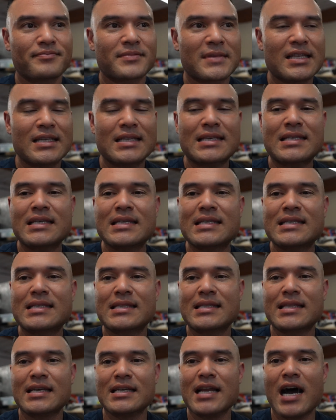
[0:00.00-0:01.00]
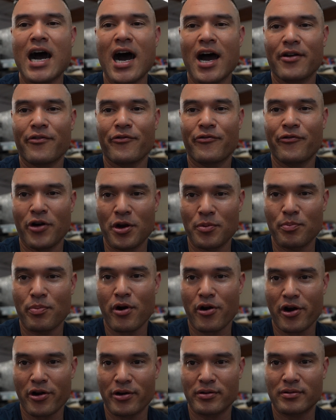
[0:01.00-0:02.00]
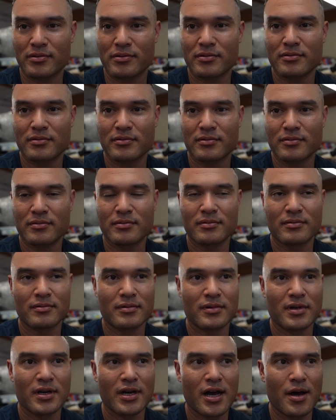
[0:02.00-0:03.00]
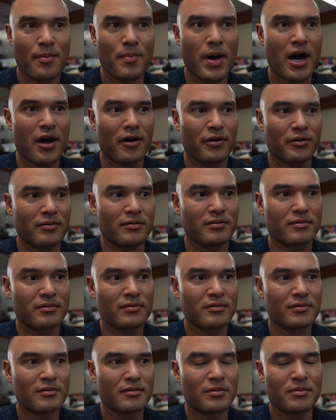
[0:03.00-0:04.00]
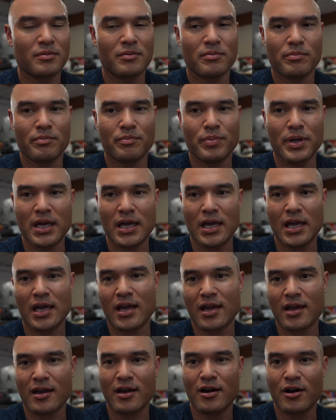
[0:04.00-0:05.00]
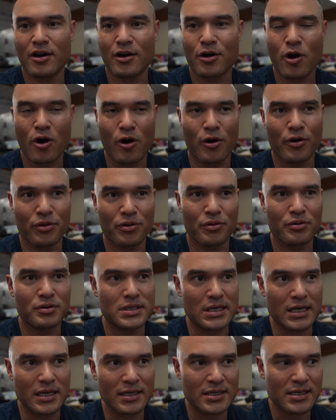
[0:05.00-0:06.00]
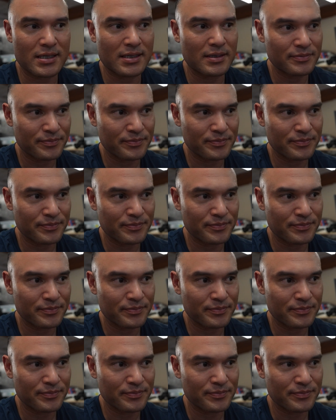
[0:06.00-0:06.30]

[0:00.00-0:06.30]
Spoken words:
is the not fun part about being a car enthusiast.